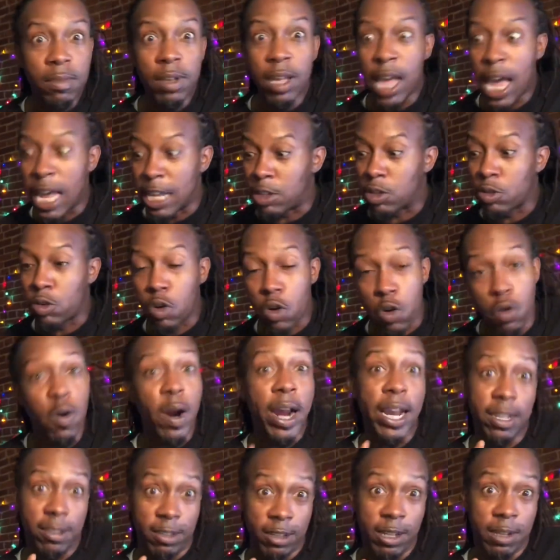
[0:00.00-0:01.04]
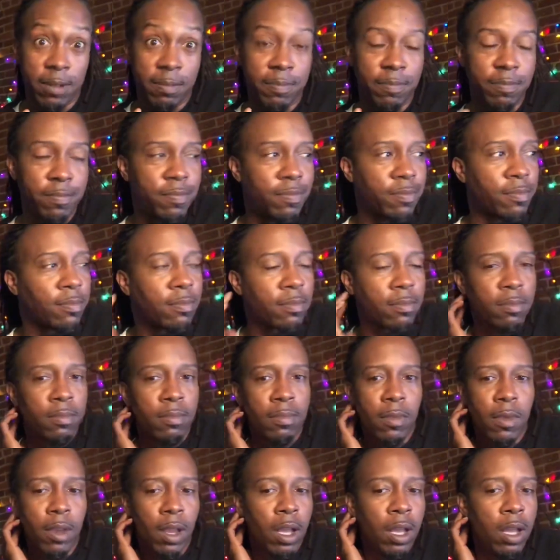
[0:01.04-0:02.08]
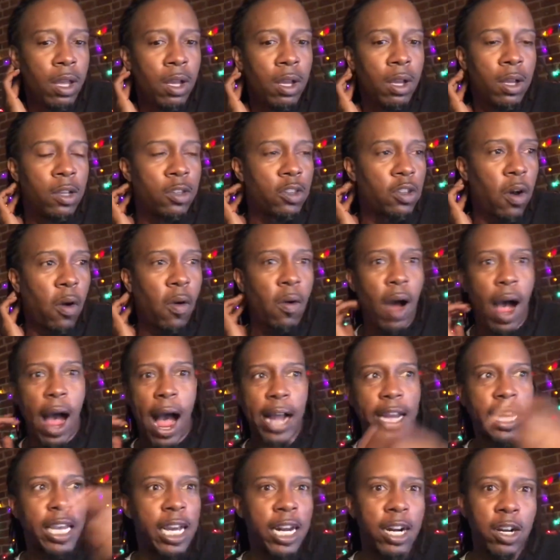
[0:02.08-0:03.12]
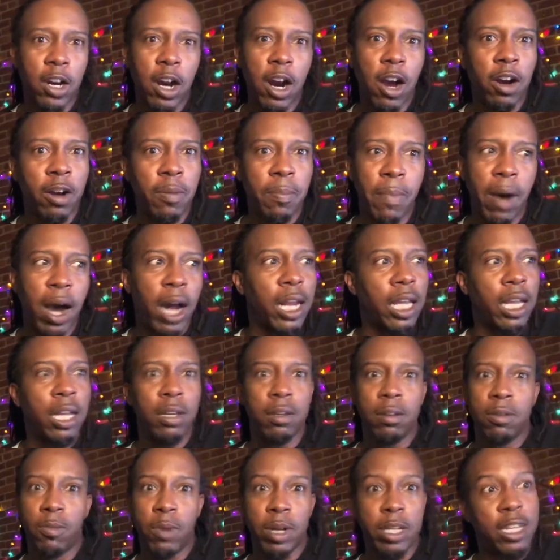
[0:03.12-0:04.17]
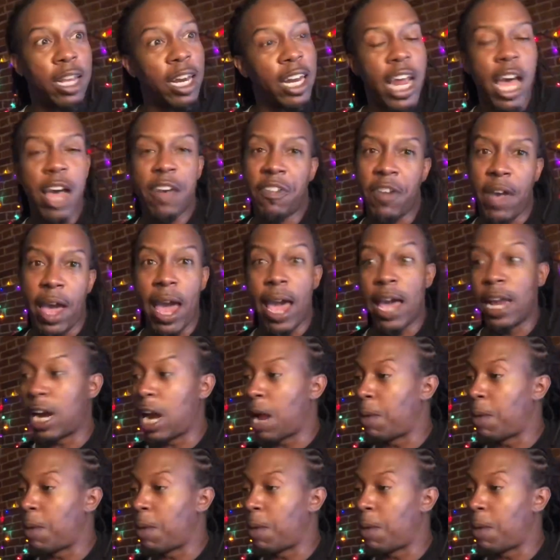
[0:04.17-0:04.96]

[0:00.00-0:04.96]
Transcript: it's crazy. So I get a girl the money with the left hand,